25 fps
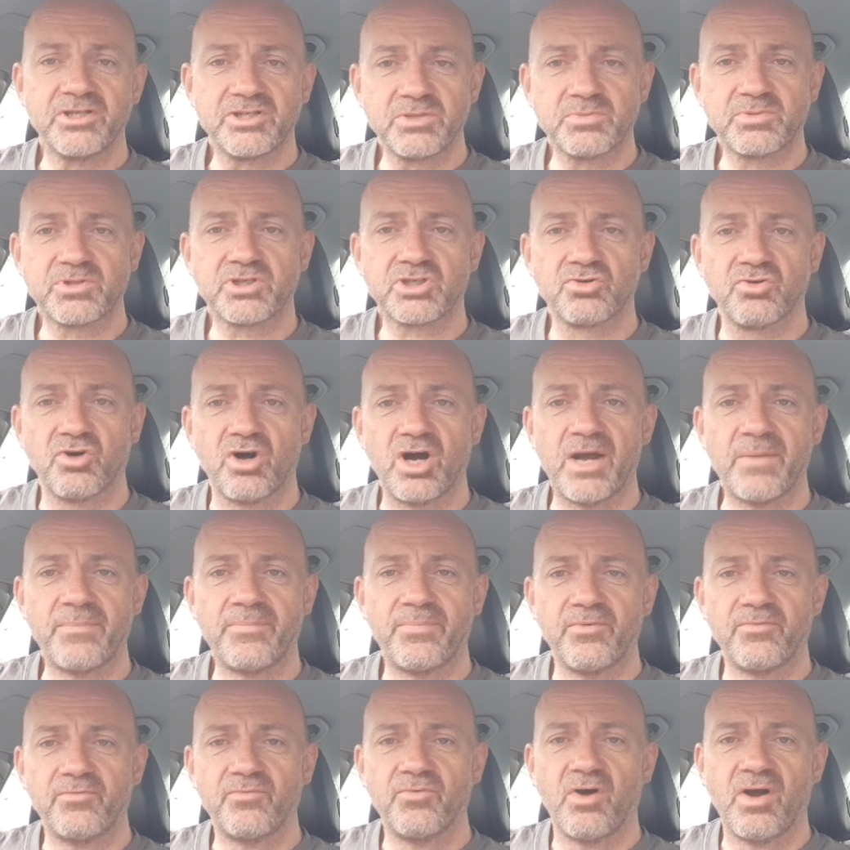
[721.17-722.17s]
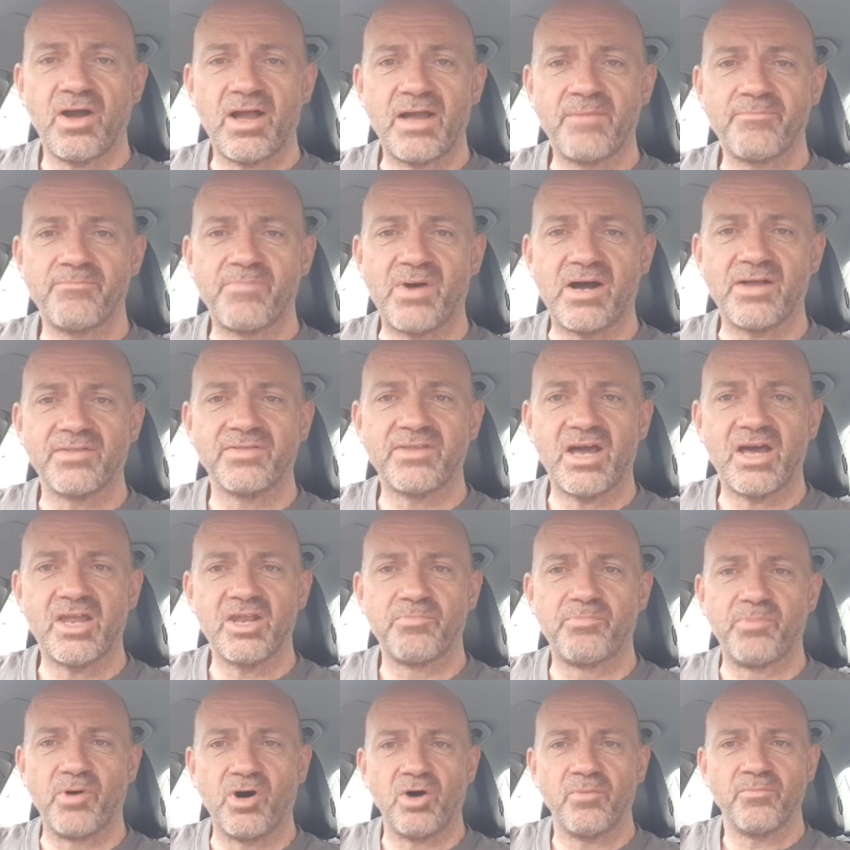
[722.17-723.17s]
Please subscribe. Right-hand button
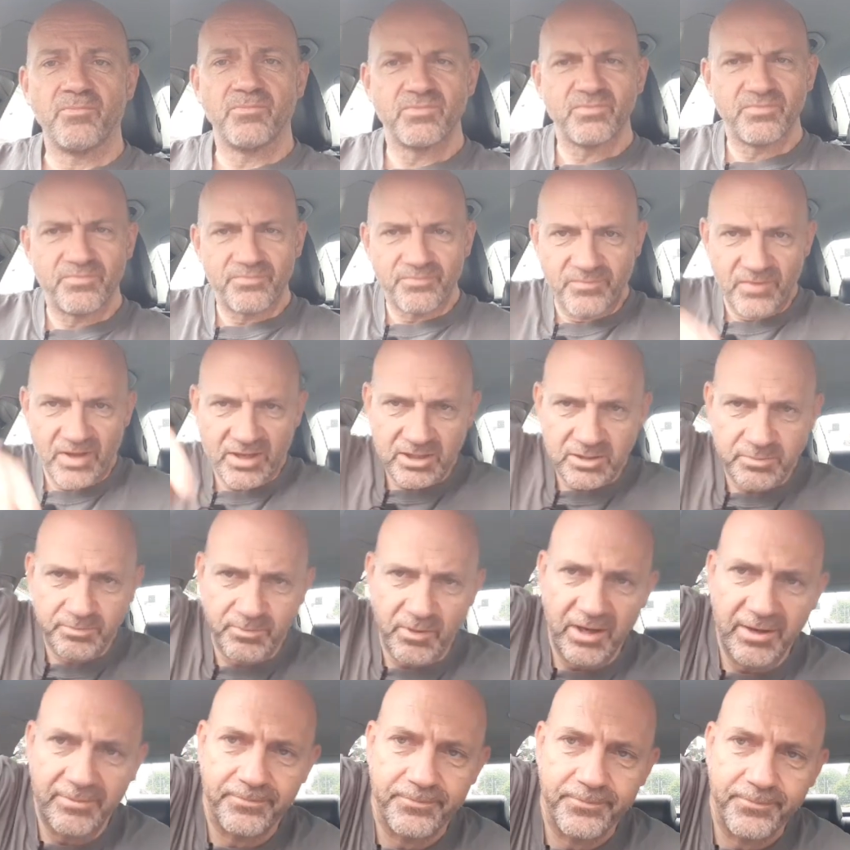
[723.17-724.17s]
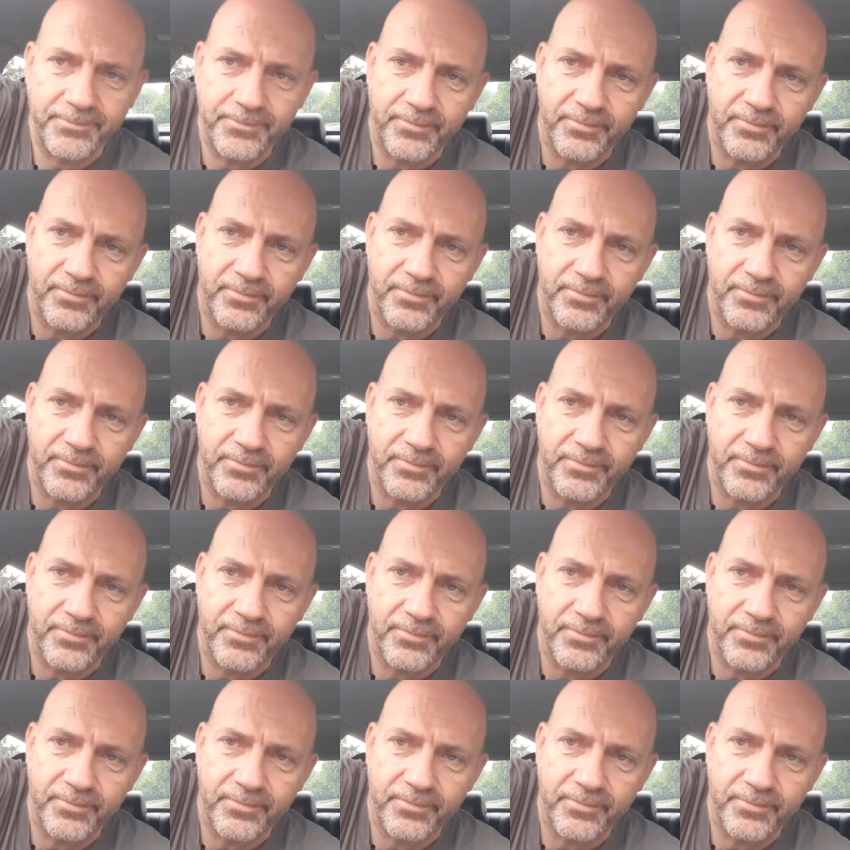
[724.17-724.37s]
down the bottom. Thanks. Bye.